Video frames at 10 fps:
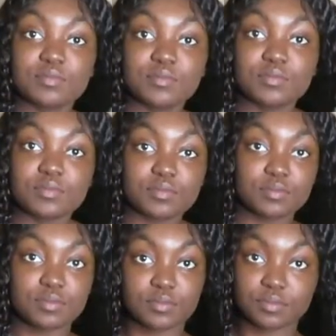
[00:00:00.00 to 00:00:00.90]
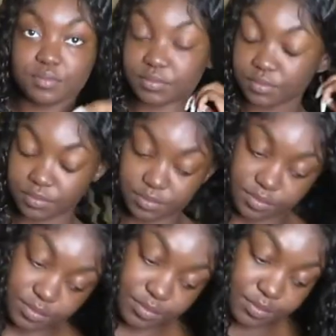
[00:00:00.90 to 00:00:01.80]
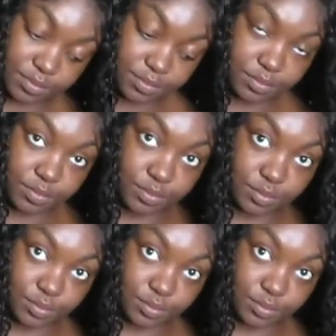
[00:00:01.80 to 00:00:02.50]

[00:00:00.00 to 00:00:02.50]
(silence)